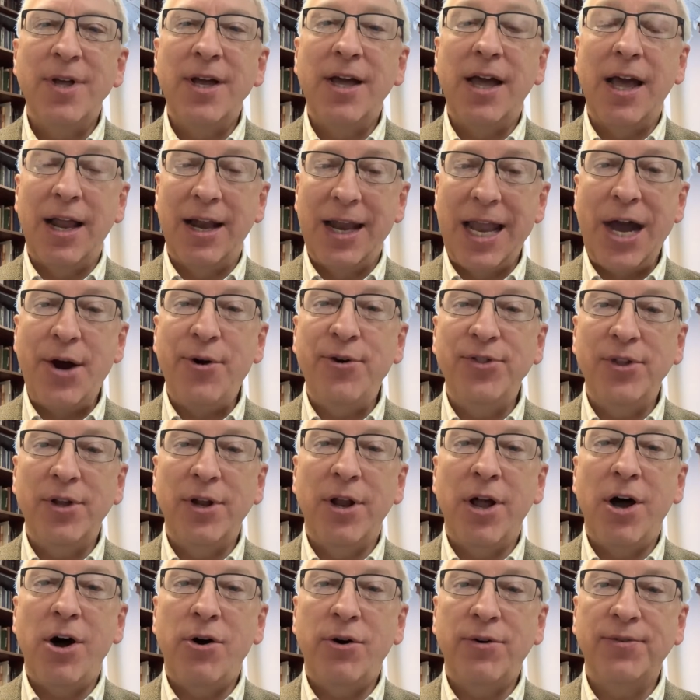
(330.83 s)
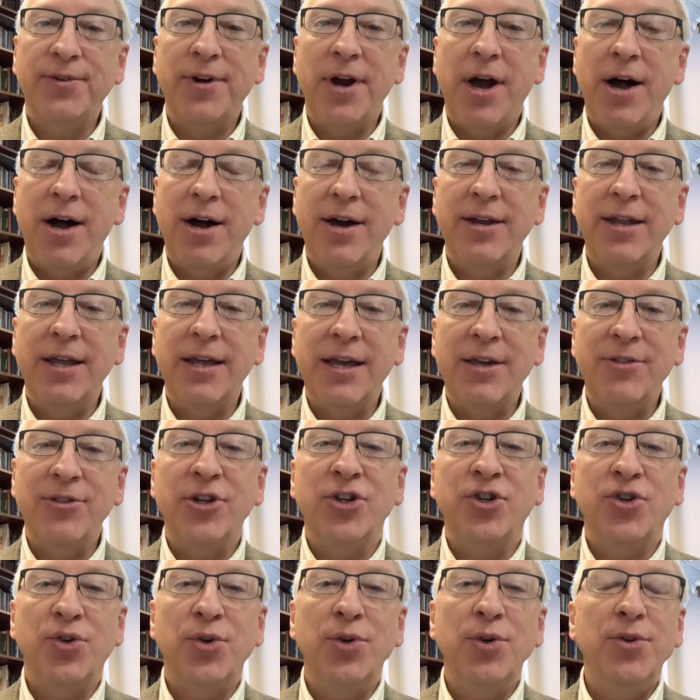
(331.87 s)
allowing the law of God and the
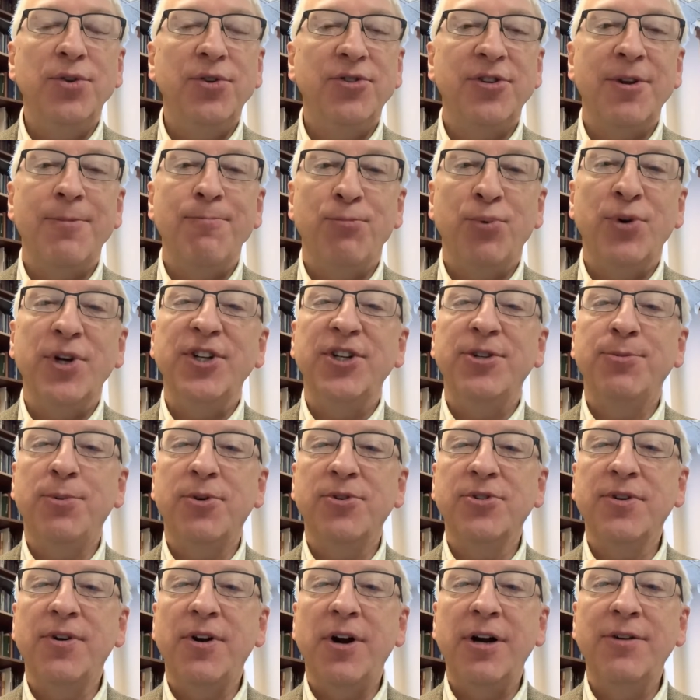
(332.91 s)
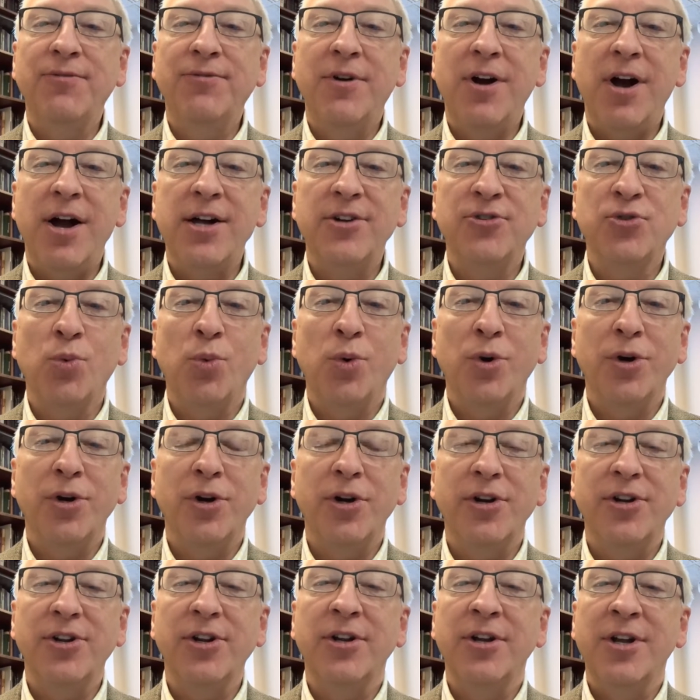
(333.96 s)
truths and principles of God's
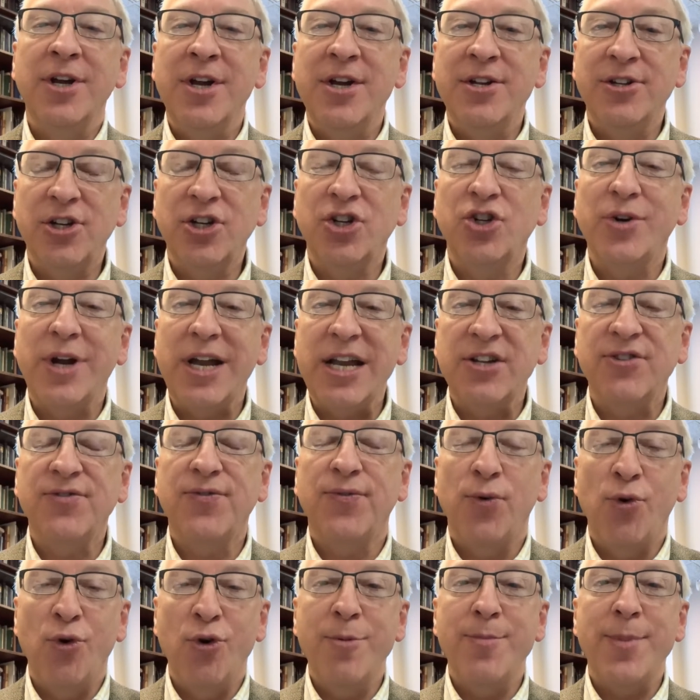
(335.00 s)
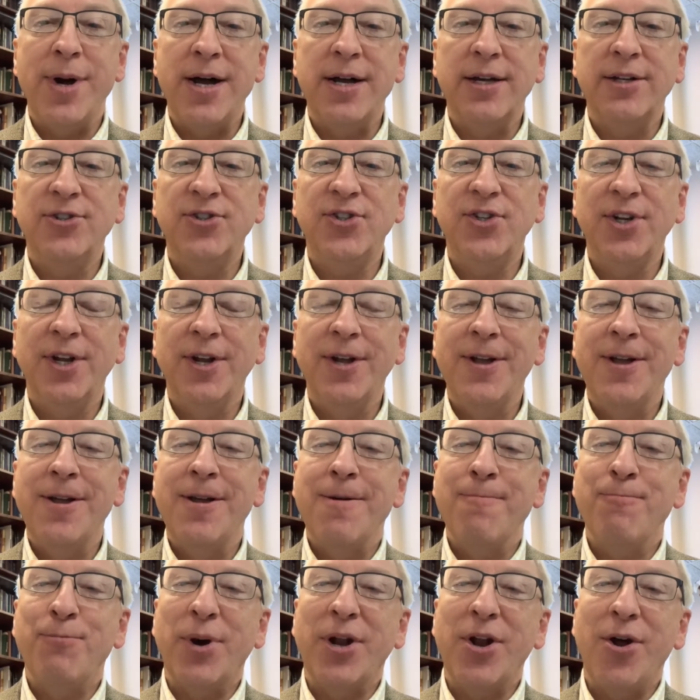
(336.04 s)
word to, to transform us,
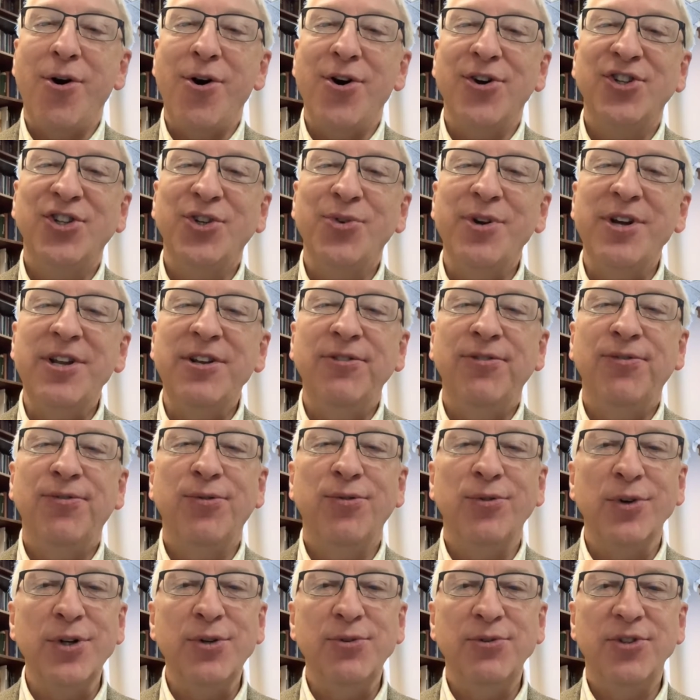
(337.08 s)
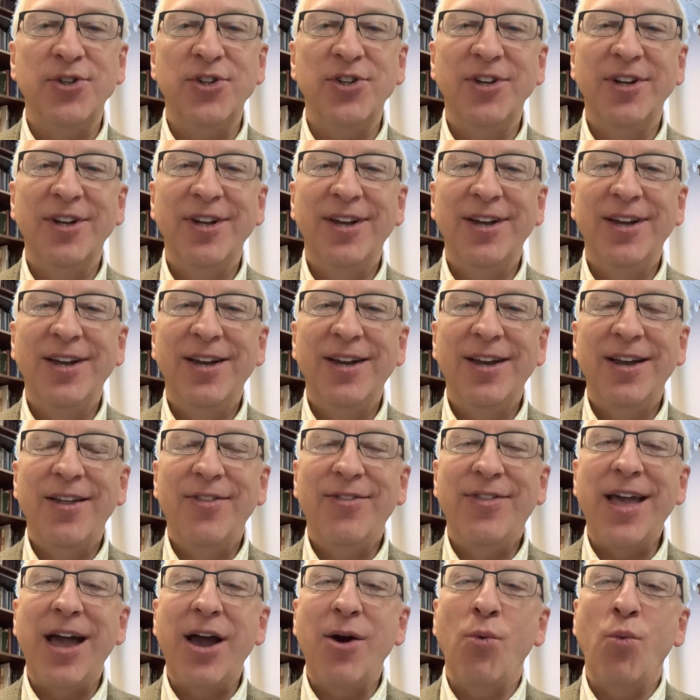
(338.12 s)
but also in fruit
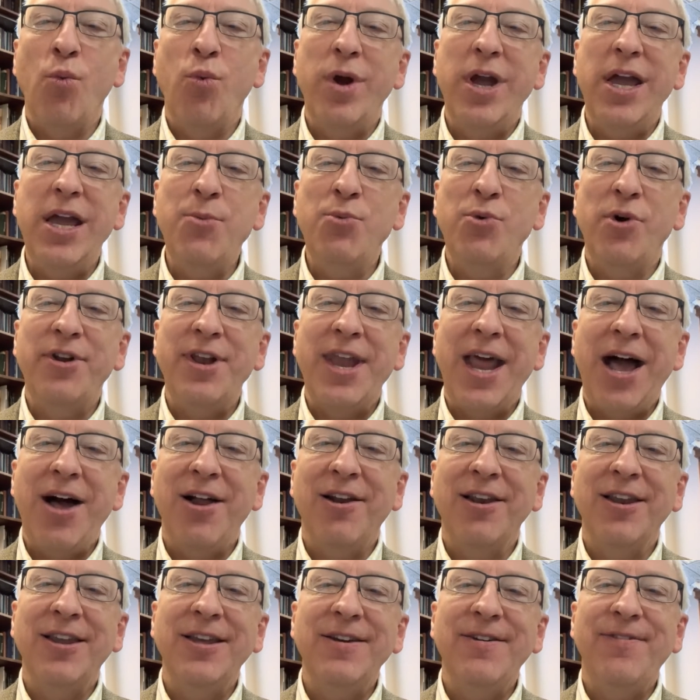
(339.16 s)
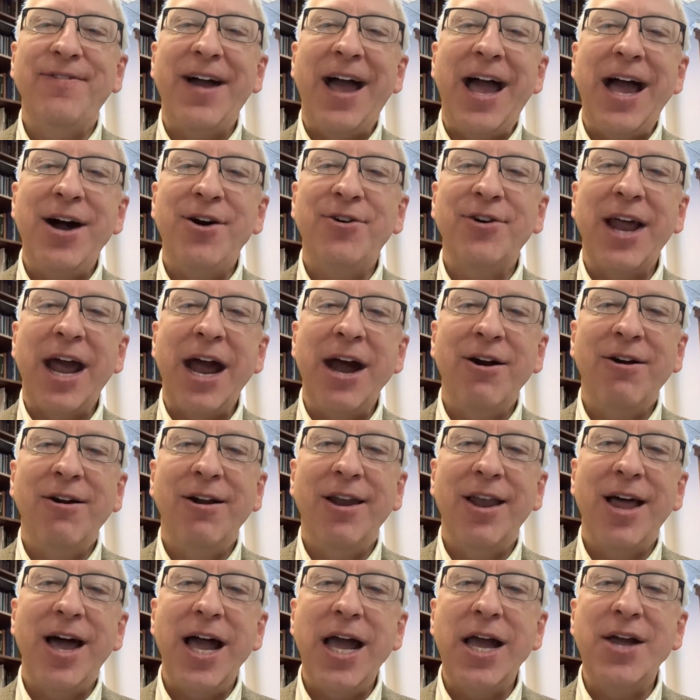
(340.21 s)
that we will now live out our
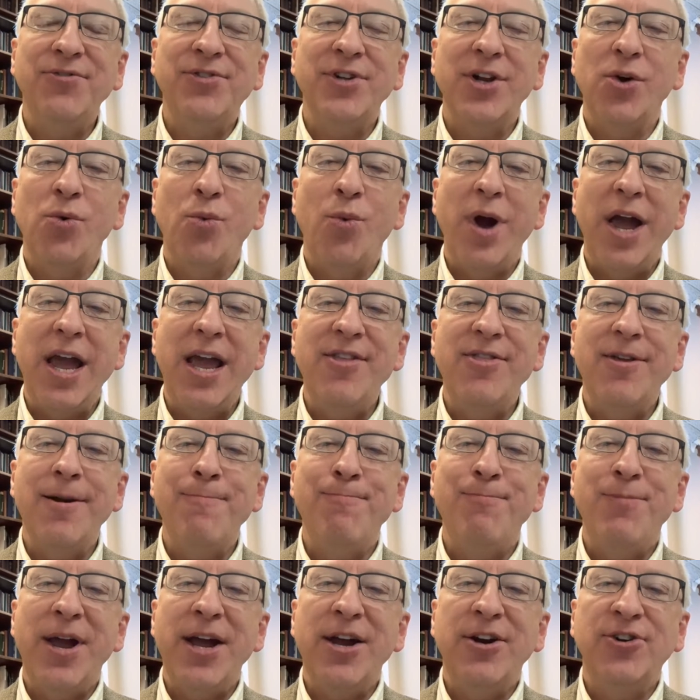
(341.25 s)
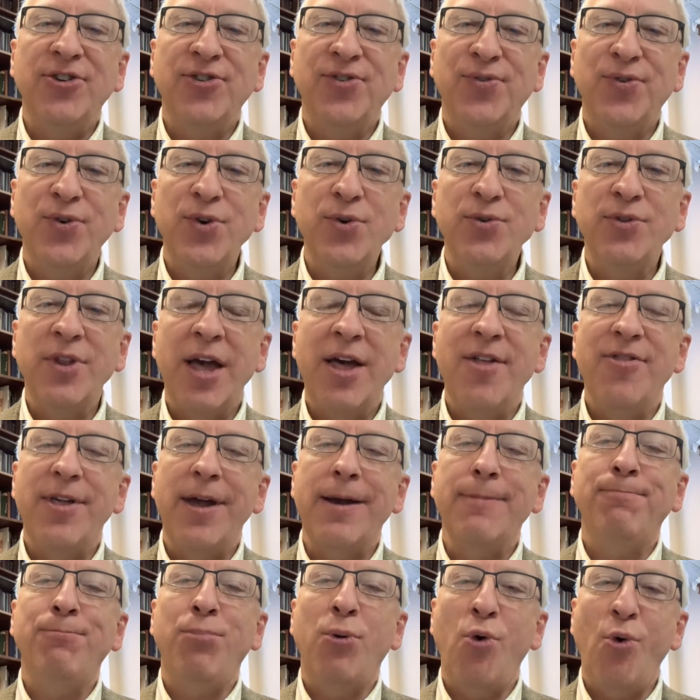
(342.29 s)
lives in a way that bears fruit,
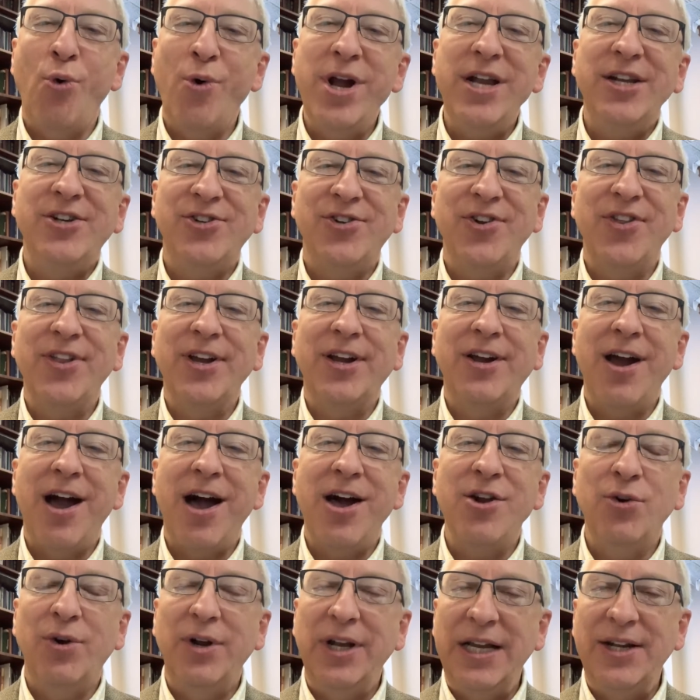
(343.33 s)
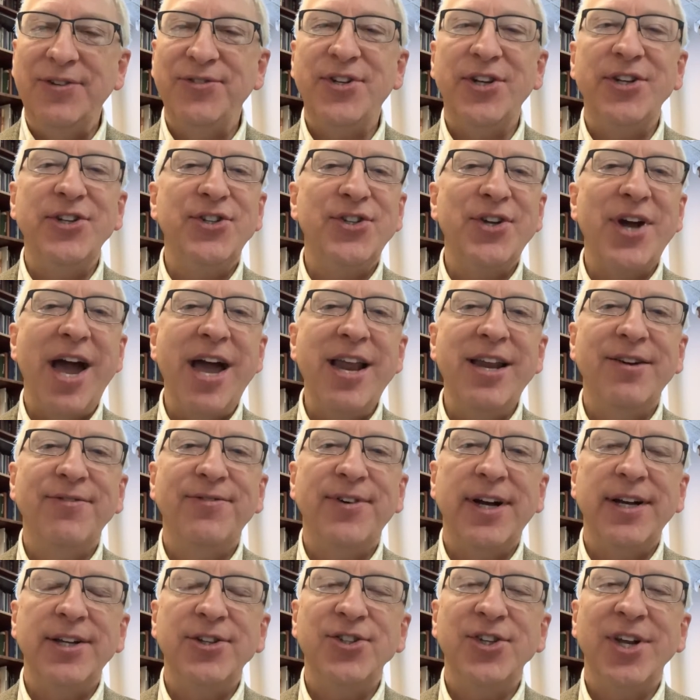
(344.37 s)
that points to the God who lives inside of
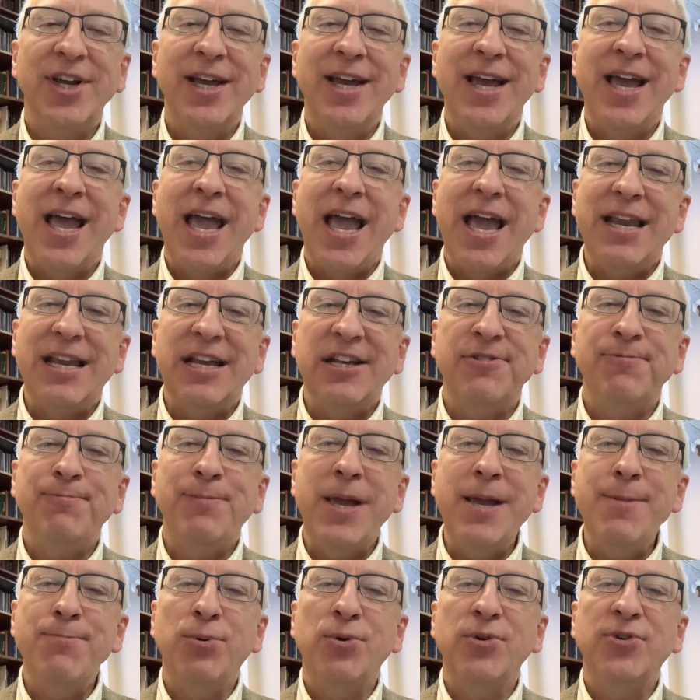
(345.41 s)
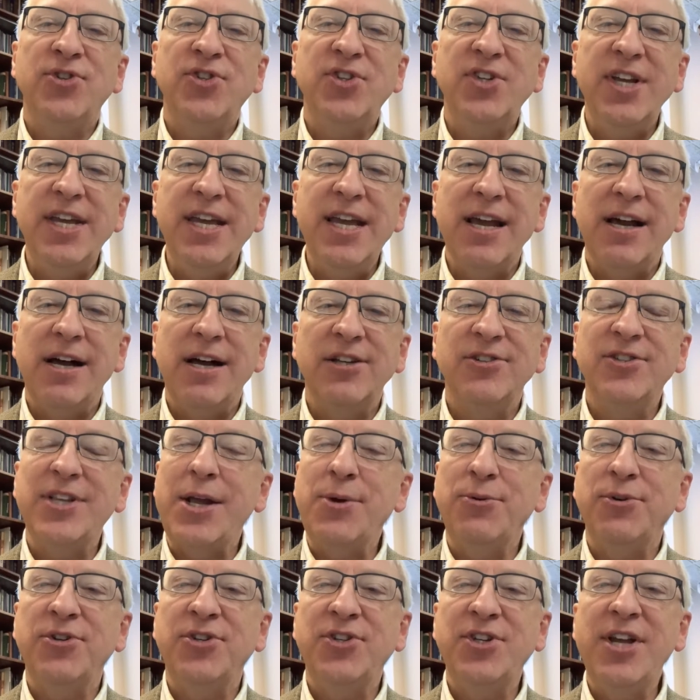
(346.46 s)
us. And as people see us, they
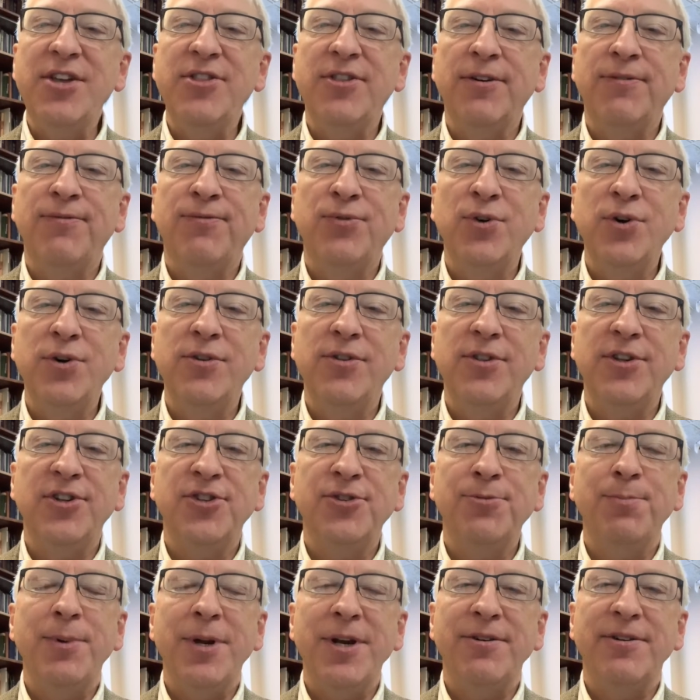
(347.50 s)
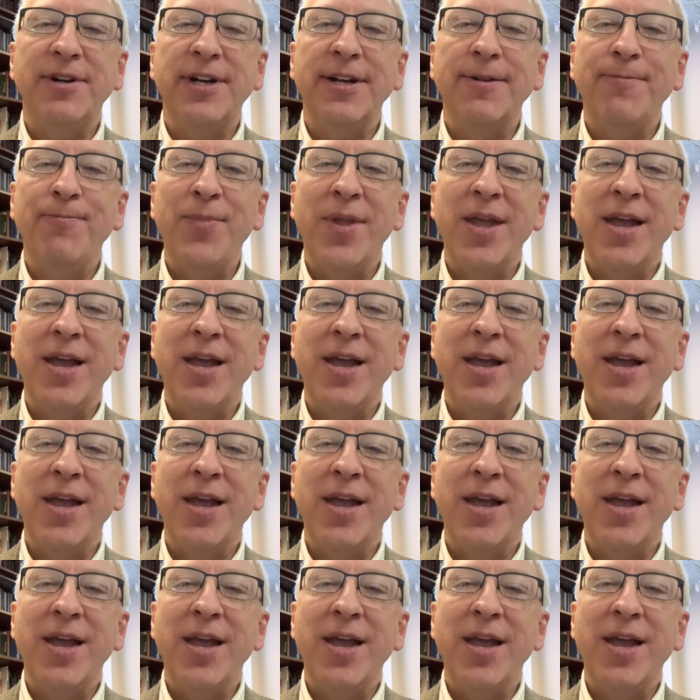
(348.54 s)
will see the fruit of the Spirit.